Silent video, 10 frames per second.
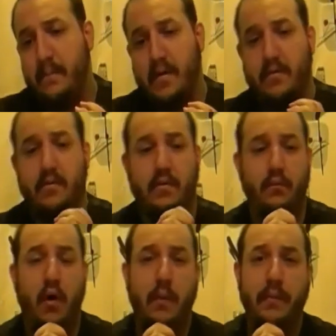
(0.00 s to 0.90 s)
But
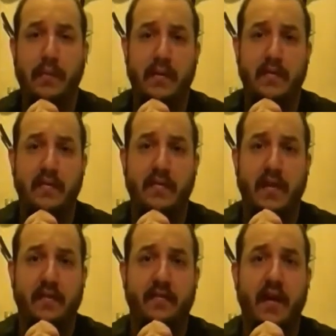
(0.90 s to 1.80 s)
the problem is, is
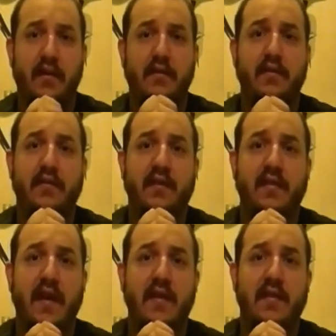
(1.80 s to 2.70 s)
that the founders
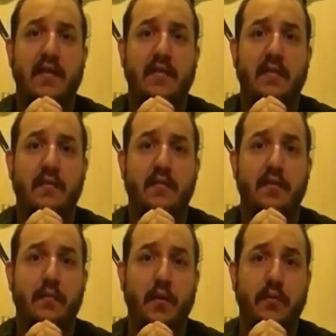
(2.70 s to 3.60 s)
intended,
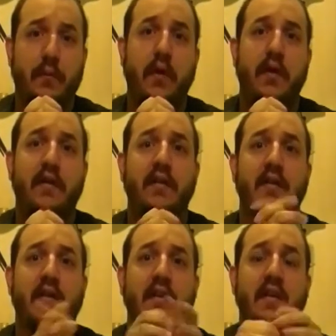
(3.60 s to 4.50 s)
for the most part,
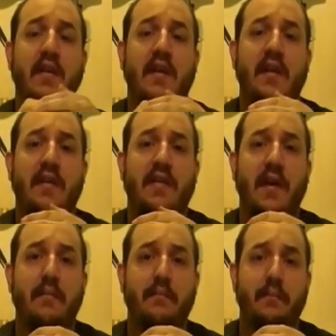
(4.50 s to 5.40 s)

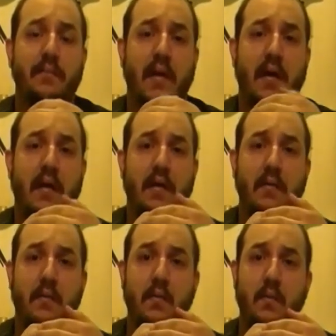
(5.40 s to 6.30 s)
that that
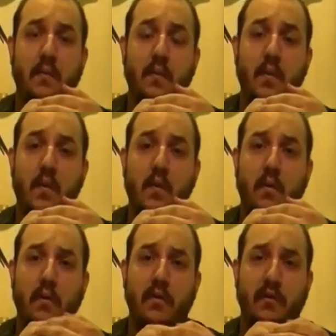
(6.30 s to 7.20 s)
uh,
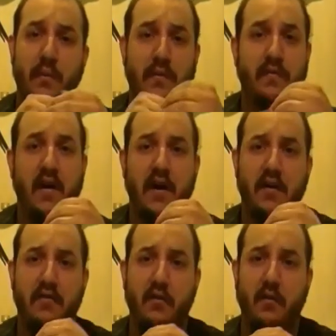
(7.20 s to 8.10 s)
wars would be fought
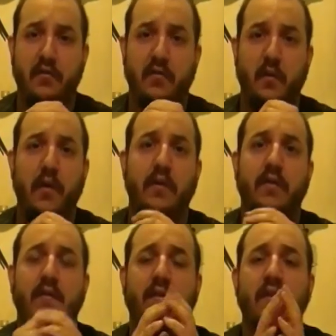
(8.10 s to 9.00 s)
on our own
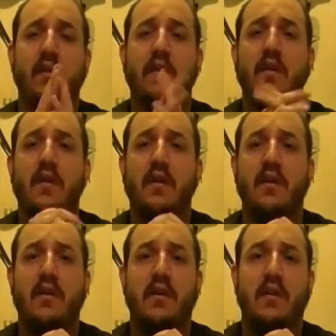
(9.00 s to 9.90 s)
soil.
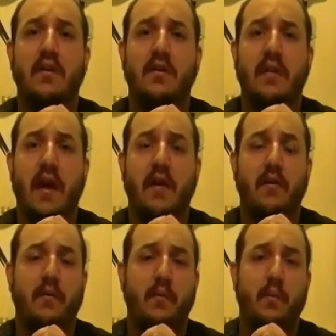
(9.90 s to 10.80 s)

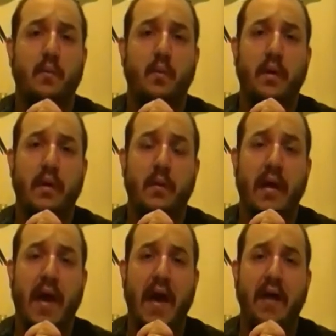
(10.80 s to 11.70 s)
Now we
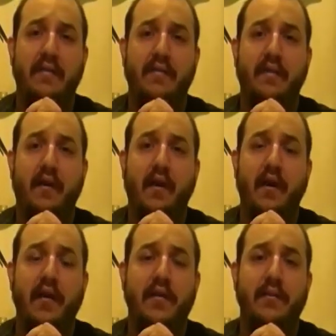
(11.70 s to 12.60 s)
we have
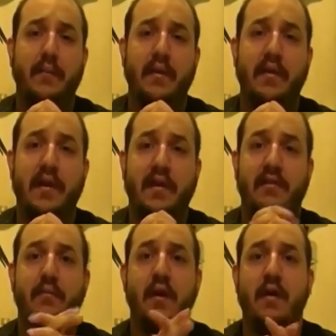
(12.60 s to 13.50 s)
our military
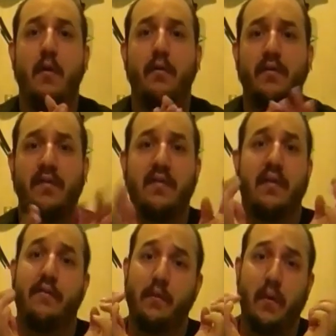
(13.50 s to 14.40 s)
spread overseas
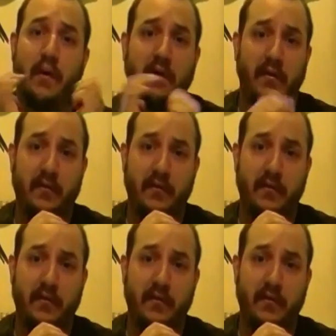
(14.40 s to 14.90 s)
everywhere,